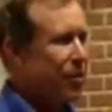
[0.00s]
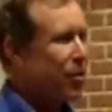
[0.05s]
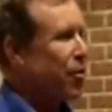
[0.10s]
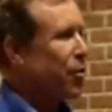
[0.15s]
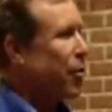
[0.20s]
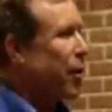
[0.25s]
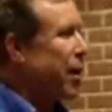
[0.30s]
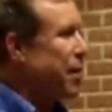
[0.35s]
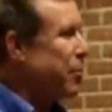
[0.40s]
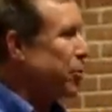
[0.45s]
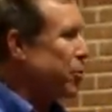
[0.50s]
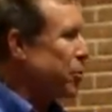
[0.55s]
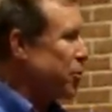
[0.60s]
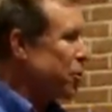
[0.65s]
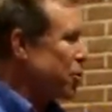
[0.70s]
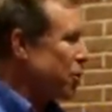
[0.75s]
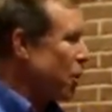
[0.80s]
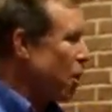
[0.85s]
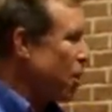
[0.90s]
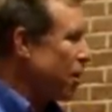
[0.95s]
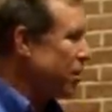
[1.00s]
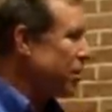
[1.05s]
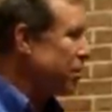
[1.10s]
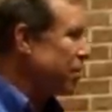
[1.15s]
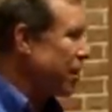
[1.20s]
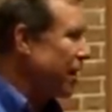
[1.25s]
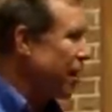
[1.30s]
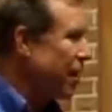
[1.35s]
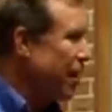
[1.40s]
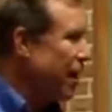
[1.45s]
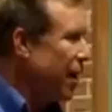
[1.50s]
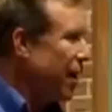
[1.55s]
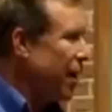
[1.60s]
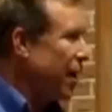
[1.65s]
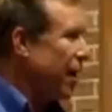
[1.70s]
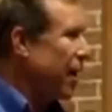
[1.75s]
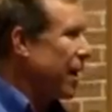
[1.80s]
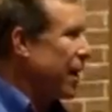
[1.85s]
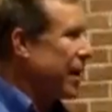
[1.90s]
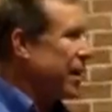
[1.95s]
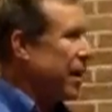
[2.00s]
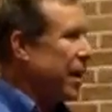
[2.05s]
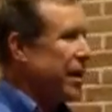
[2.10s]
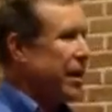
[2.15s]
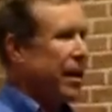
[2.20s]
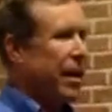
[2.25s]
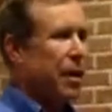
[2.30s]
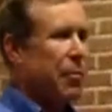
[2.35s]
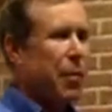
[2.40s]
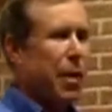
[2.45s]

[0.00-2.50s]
They're able to start, again,